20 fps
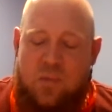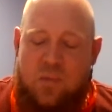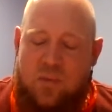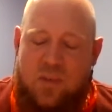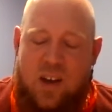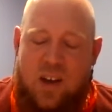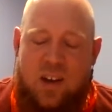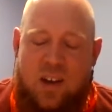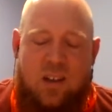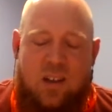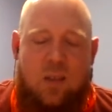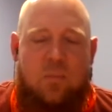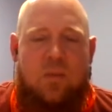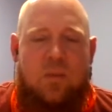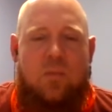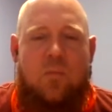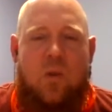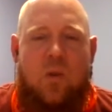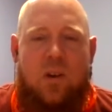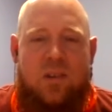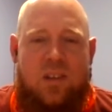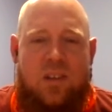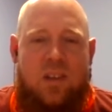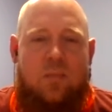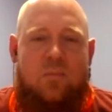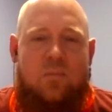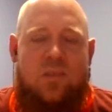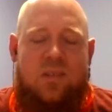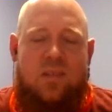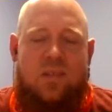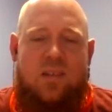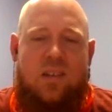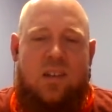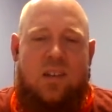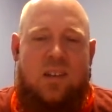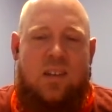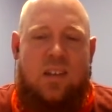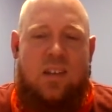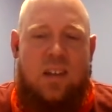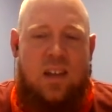We've got a couple of more teams
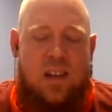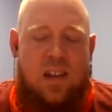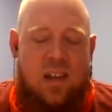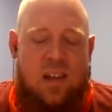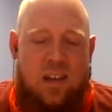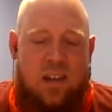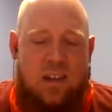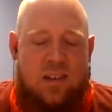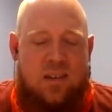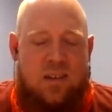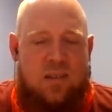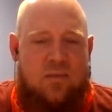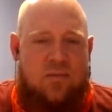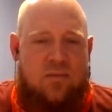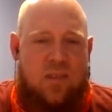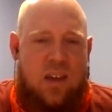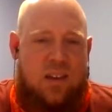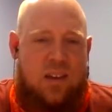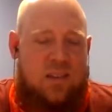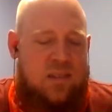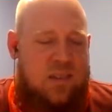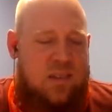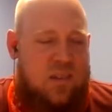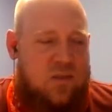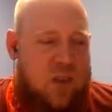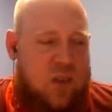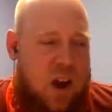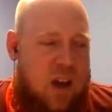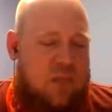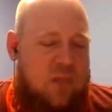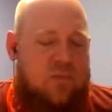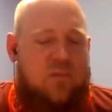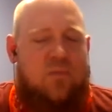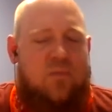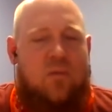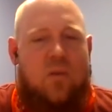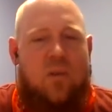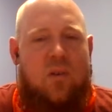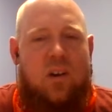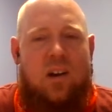to fantasy draft
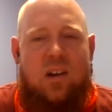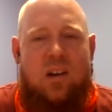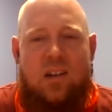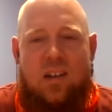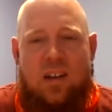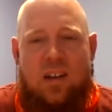for.